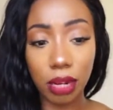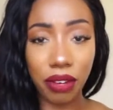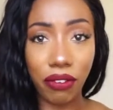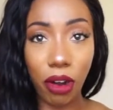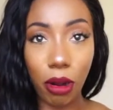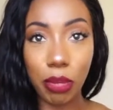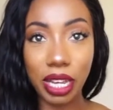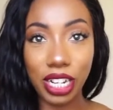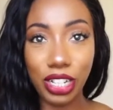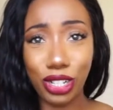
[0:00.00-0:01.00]

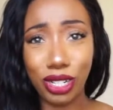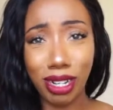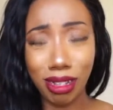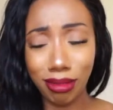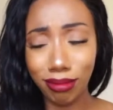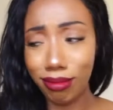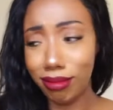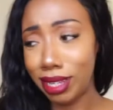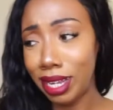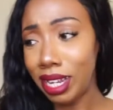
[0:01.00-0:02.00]
refurbished?
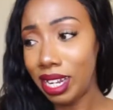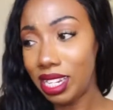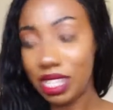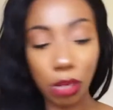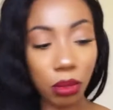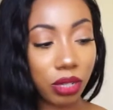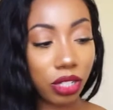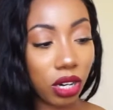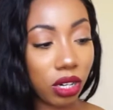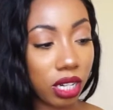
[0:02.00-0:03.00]
Someone
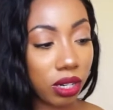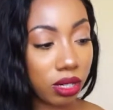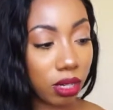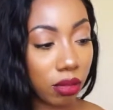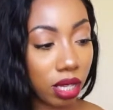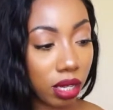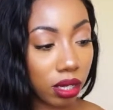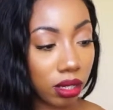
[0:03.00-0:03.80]
returned it or something.